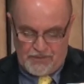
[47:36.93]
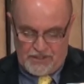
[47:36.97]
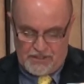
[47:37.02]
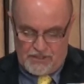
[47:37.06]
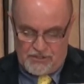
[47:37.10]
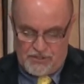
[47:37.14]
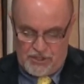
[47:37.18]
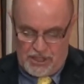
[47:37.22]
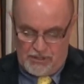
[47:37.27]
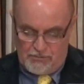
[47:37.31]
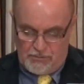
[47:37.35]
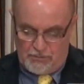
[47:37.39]
the
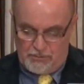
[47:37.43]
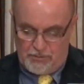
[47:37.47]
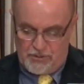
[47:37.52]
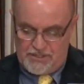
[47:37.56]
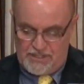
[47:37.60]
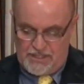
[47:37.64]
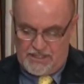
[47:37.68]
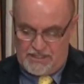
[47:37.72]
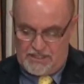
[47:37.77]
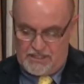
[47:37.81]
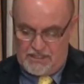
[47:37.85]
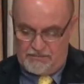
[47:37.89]
Chamber
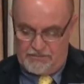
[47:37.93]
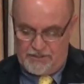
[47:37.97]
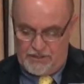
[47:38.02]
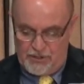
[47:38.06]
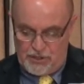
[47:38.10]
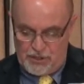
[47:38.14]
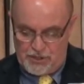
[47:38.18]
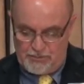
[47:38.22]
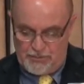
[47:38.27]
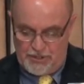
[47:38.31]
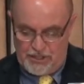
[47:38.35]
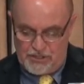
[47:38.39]
presented a
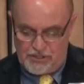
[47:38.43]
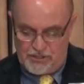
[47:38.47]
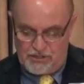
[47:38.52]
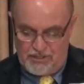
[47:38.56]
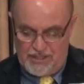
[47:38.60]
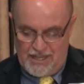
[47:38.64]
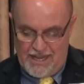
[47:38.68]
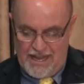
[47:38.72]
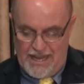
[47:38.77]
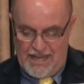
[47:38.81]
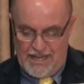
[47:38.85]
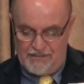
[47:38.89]
very special
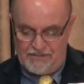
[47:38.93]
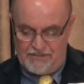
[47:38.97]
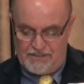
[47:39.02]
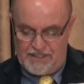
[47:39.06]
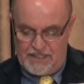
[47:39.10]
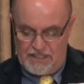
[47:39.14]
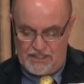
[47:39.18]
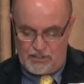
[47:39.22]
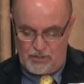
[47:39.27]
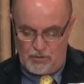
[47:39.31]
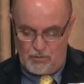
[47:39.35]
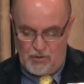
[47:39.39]

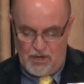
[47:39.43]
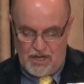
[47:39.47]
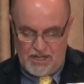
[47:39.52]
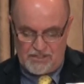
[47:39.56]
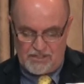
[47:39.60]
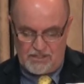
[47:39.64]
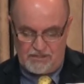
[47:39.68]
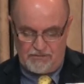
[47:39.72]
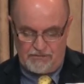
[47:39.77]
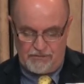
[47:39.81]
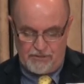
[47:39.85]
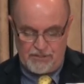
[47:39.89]
half-day
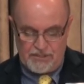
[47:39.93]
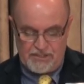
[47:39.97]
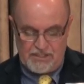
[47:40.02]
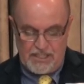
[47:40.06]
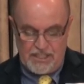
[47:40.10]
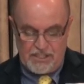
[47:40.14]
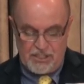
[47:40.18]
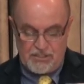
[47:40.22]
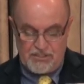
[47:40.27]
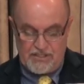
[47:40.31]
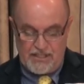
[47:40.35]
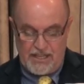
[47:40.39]
Tawasin First
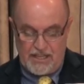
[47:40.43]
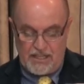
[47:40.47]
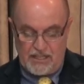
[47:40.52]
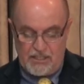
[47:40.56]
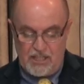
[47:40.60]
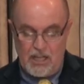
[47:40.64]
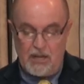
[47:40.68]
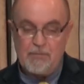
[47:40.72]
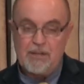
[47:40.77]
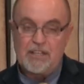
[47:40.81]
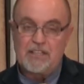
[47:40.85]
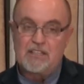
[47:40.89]
Nations
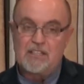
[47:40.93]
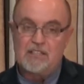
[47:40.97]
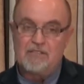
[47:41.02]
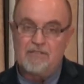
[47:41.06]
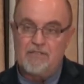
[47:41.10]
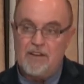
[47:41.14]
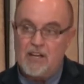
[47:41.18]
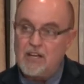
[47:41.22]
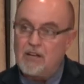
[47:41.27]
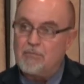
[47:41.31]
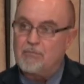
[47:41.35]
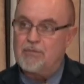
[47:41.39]
Economic
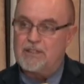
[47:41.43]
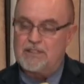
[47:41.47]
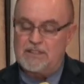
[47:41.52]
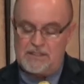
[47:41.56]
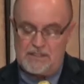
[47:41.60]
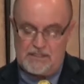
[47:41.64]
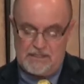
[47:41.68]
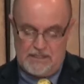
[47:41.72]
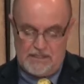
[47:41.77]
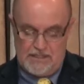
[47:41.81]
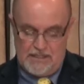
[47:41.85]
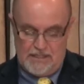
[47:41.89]

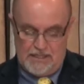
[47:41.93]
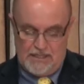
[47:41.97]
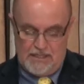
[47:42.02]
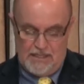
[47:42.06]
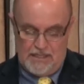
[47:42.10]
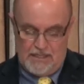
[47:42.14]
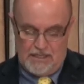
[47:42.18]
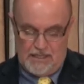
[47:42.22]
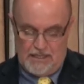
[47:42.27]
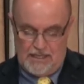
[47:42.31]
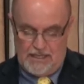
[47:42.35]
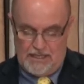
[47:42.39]
Development
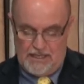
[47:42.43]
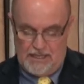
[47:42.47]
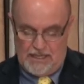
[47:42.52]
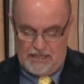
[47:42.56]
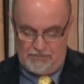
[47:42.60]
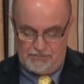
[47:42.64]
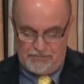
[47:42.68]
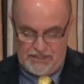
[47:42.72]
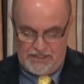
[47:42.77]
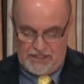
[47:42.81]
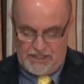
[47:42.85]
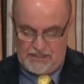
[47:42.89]

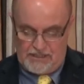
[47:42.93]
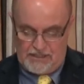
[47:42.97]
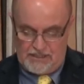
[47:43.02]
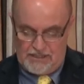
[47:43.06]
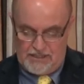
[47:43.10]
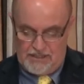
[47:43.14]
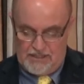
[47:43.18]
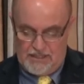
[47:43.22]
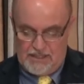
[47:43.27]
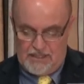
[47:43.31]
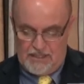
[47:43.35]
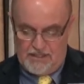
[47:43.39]
update.
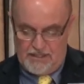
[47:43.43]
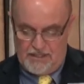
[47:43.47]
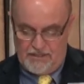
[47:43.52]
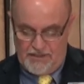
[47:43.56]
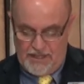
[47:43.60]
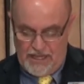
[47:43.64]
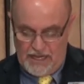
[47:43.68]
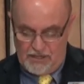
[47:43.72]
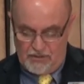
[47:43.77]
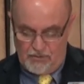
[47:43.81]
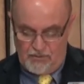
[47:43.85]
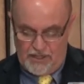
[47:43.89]
And
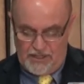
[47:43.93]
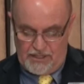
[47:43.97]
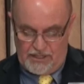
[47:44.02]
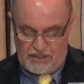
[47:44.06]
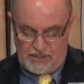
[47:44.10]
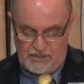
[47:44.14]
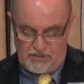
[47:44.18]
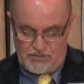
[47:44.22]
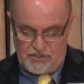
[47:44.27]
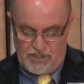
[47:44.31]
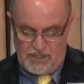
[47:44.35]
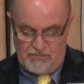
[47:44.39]
that went
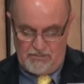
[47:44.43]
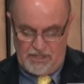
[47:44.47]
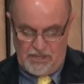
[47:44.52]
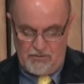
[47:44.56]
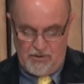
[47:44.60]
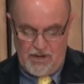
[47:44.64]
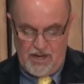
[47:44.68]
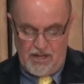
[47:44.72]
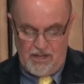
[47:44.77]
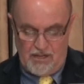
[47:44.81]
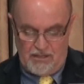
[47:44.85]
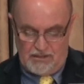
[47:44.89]
extremely
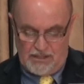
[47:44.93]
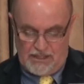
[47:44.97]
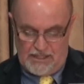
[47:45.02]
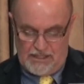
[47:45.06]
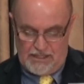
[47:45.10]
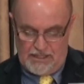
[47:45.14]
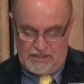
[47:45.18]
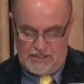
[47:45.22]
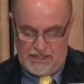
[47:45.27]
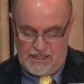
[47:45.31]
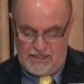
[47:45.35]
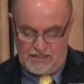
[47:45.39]
well,
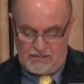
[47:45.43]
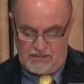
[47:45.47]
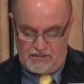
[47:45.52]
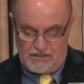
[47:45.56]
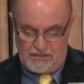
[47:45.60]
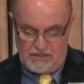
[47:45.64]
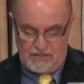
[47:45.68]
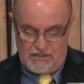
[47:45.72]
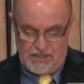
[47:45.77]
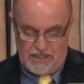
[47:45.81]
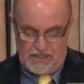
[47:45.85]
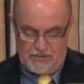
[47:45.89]
and I
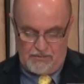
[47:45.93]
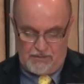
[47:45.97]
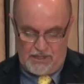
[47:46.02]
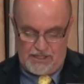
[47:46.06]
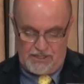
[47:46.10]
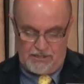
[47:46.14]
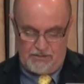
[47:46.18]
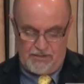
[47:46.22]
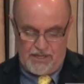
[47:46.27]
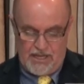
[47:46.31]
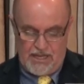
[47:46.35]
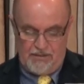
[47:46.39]

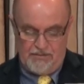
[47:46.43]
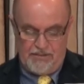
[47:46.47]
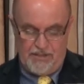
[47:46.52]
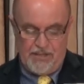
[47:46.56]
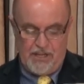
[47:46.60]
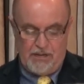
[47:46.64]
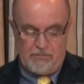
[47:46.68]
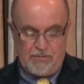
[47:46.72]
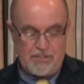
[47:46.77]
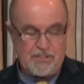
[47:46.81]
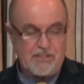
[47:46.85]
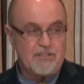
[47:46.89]
don't have the
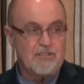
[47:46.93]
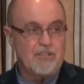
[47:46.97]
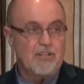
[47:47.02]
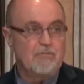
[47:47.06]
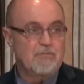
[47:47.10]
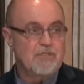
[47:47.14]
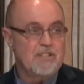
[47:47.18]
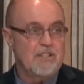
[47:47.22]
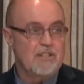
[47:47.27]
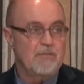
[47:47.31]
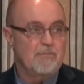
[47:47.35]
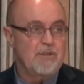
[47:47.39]
numbers in
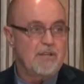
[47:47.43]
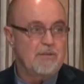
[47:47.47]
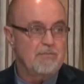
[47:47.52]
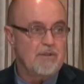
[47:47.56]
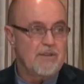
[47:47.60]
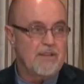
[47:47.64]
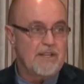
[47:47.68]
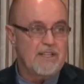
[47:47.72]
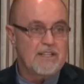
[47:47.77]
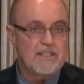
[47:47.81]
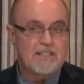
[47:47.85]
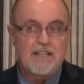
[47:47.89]
terms of the
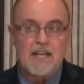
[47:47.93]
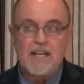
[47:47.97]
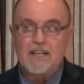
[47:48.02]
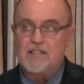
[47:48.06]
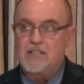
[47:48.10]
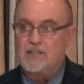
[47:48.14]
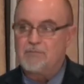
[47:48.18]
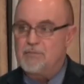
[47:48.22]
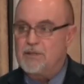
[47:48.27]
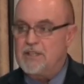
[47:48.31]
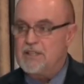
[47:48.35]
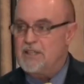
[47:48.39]
people that
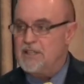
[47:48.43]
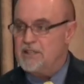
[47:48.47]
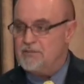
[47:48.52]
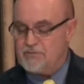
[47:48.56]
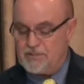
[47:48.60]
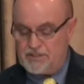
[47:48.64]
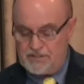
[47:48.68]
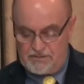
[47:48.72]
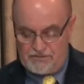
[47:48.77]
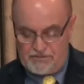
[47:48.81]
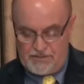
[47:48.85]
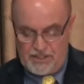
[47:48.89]
attended, but it
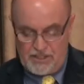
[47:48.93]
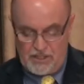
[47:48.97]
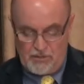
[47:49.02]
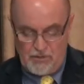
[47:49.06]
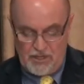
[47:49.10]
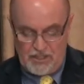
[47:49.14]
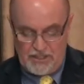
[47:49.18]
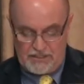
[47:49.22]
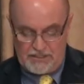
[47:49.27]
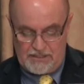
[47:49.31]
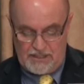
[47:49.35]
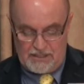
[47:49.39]
was very
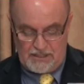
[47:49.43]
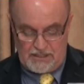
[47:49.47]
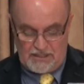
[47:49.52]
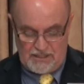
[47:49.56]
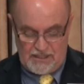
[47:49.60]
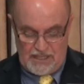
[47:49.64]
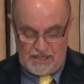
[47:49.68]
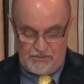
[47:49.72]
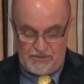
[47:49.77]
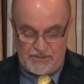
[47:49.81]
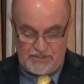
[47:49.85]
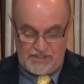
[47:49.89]
well attended.
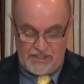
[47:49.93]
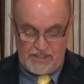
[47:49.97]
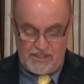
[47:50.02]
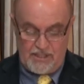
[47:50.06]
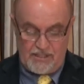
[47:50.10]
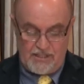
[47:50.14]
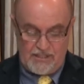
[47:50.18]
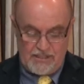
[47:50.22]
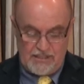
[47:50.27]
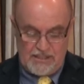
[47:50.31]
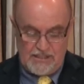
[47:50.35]
I was there.